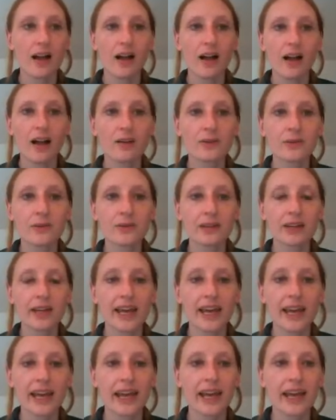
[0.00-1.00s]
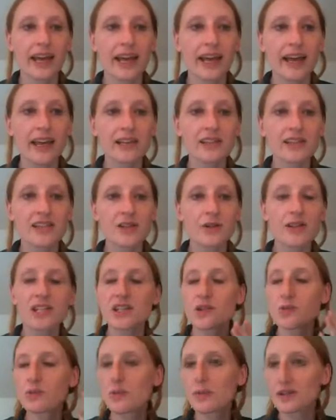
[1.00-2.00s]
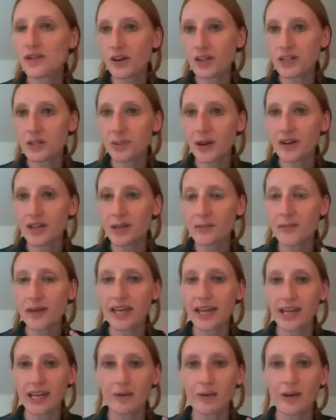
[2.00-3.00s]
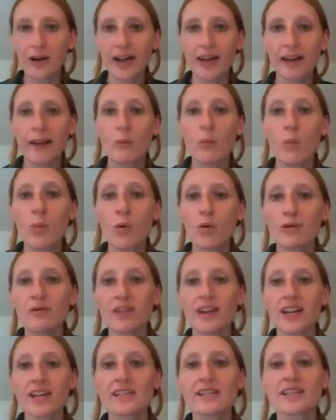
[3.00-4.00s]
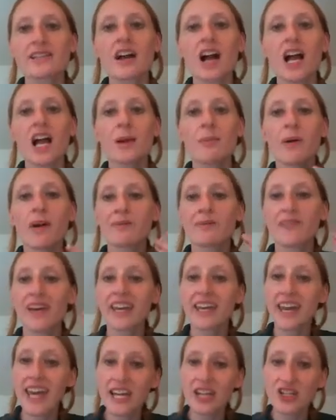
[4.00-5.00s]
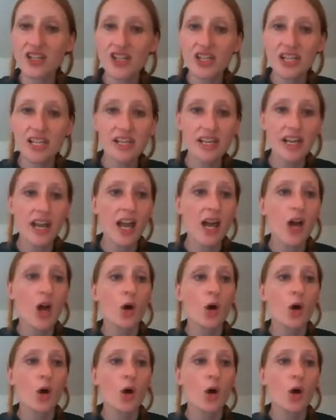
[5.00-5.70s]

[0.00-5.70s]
Okay, so this is what we talked about at the beginning, right? More phrases. I am on vacation.